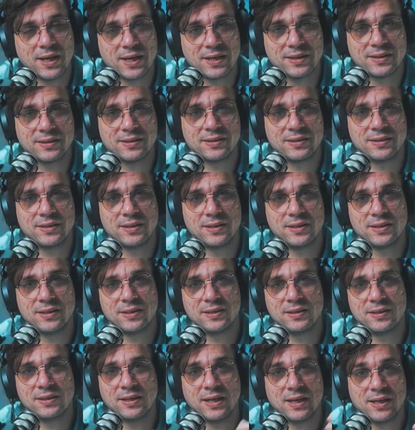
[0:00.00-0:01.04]
are
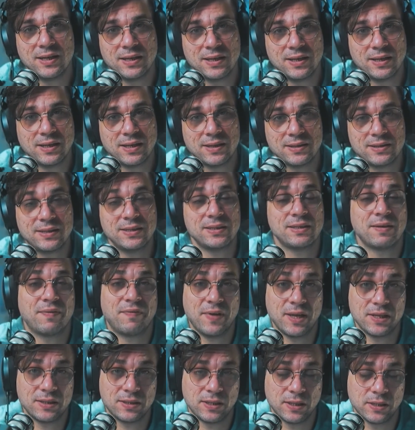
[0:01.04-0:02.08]
the
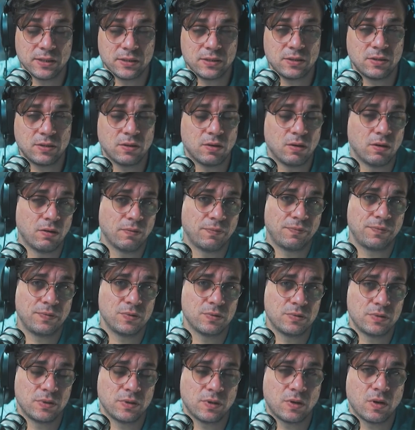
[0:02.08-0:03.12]
disadvantages of
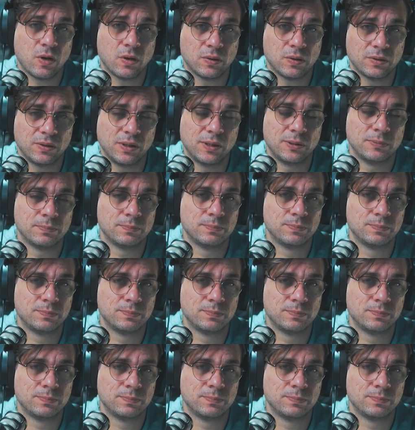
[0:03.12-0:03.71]
using Kotlin?